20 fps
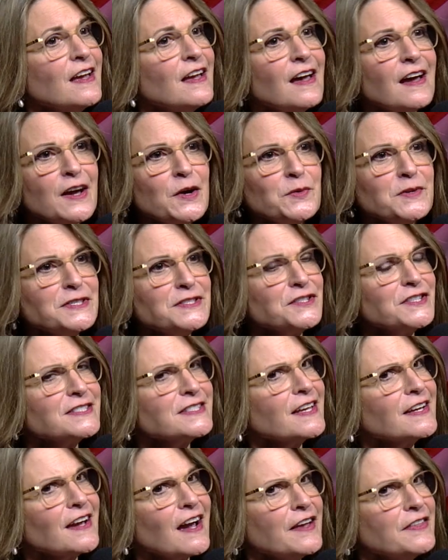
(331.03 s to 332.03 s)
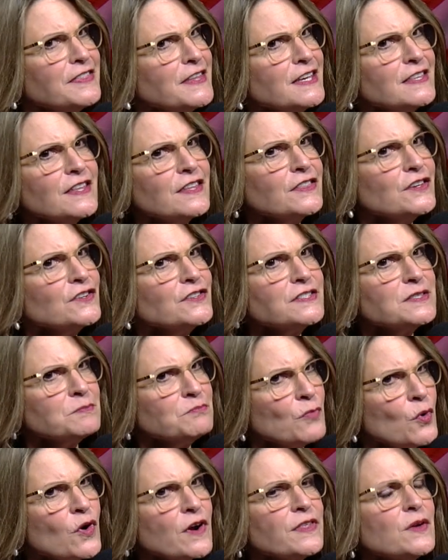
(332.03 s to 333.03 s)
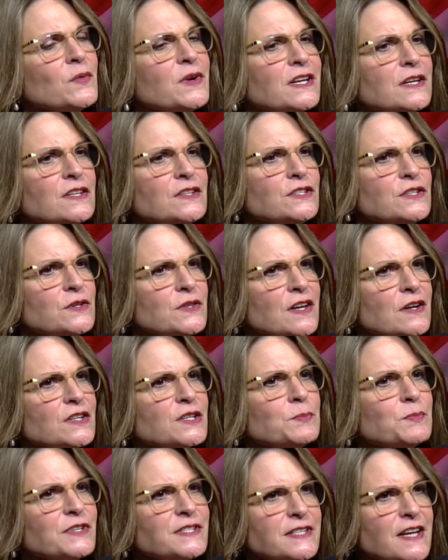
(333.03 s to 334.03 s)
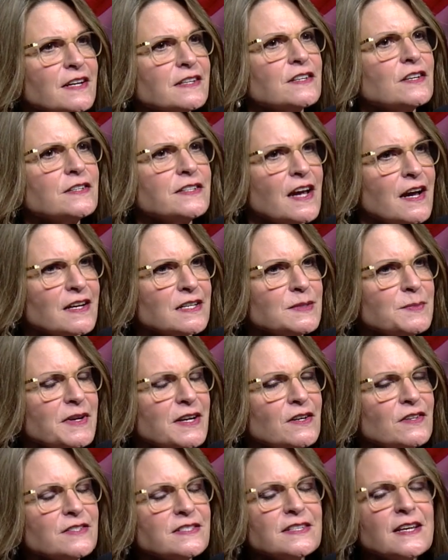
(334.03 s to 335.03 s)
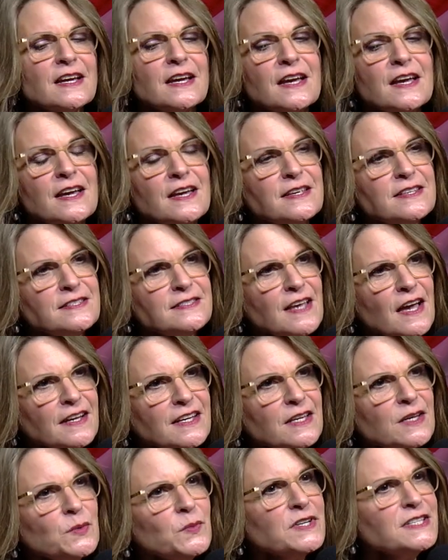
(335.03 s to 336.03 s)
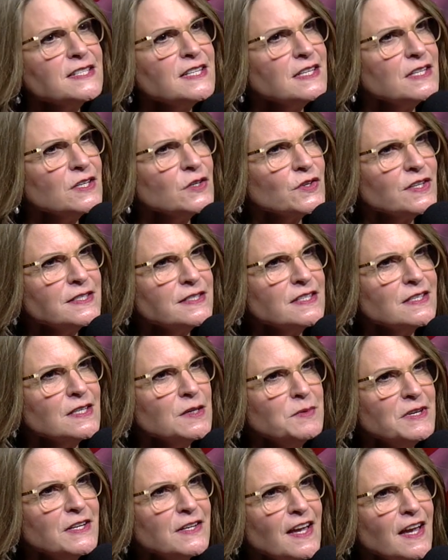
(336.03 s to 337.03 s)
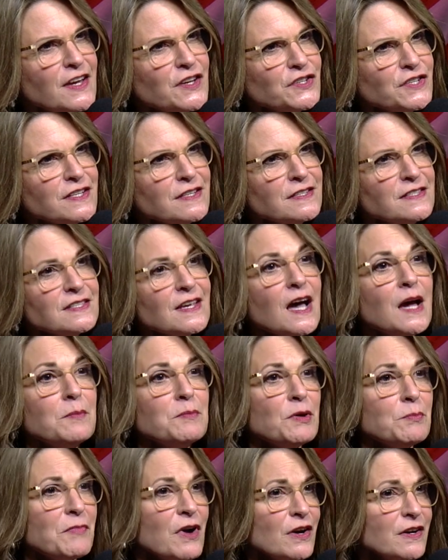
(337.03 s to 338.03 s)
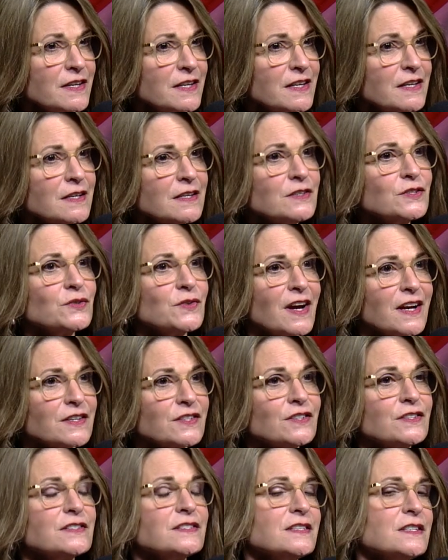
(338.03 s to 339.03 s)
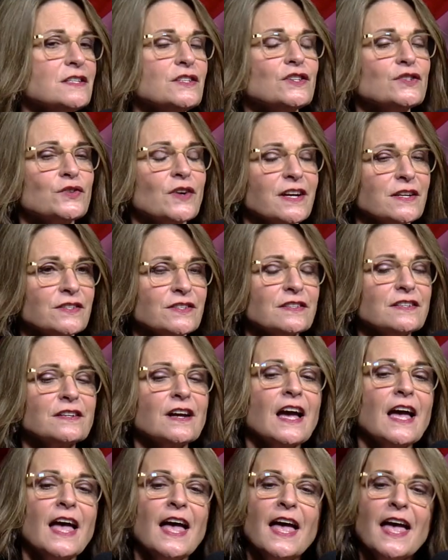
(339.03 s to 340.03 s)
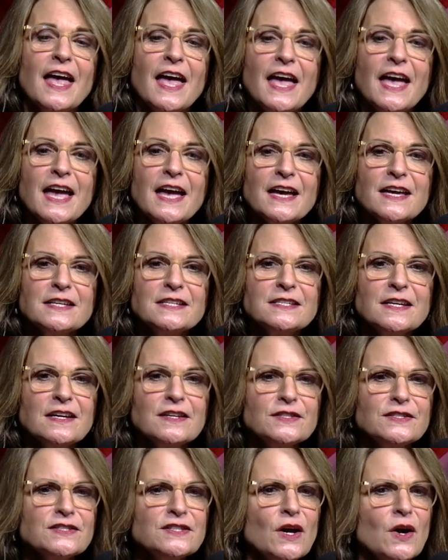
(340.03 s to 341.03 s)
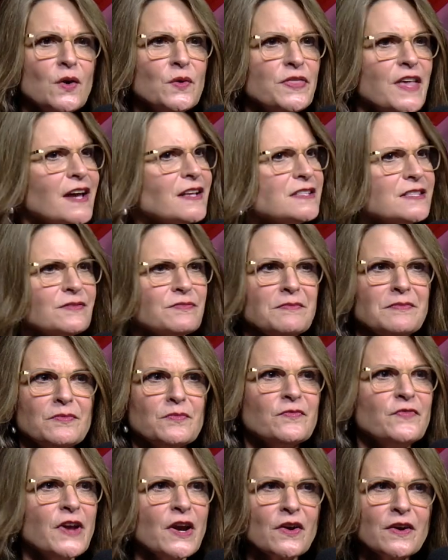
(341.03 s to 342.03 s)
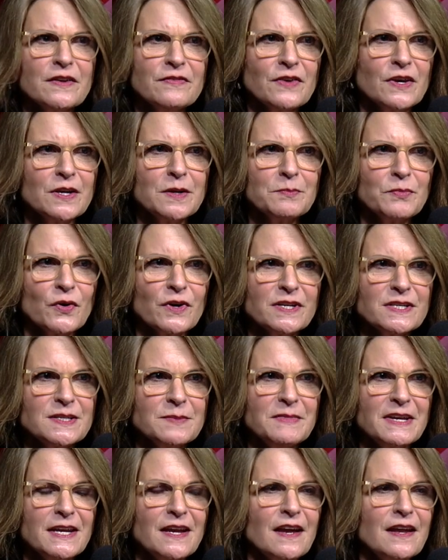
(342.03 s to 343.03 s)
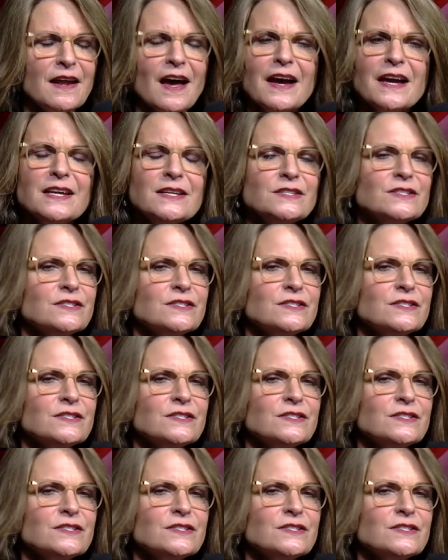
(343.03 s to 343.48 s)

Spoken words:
It was just like, I think that there's more that we could do there to protect our taxpayers. Second was increasing communications. I'm a marketing director, senior director. And so that's very, very important to me. And I